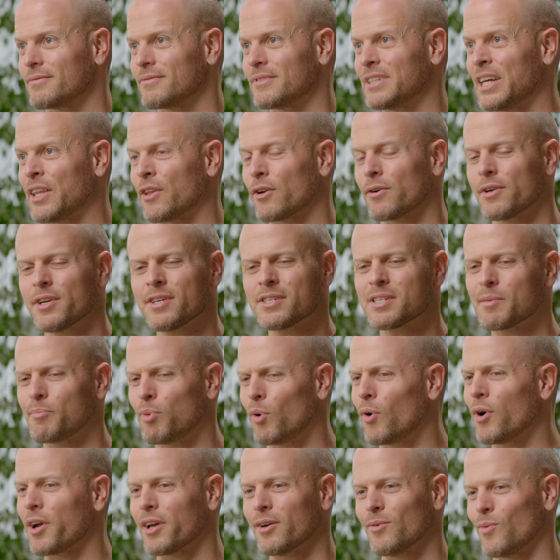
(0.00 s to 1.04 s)
And there is a
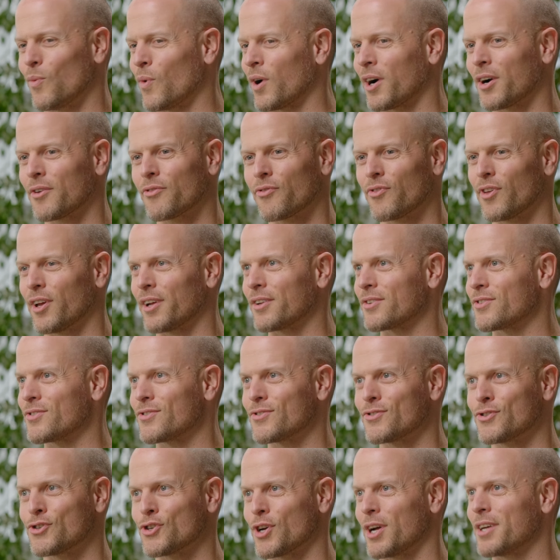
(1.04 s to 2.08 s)
point where things
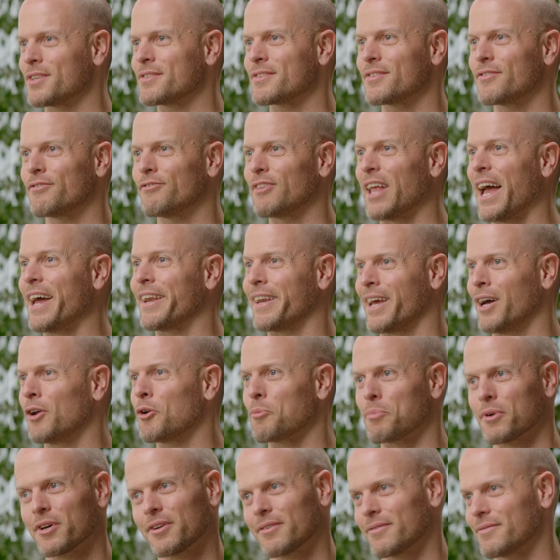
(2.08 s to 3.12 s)
just flatten out a
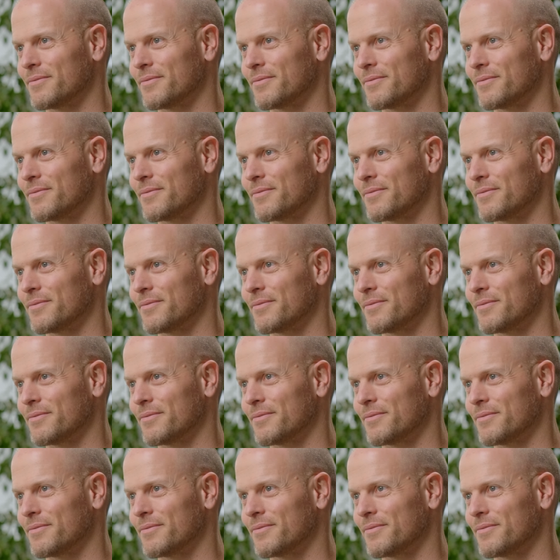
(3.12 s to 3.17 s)
bit.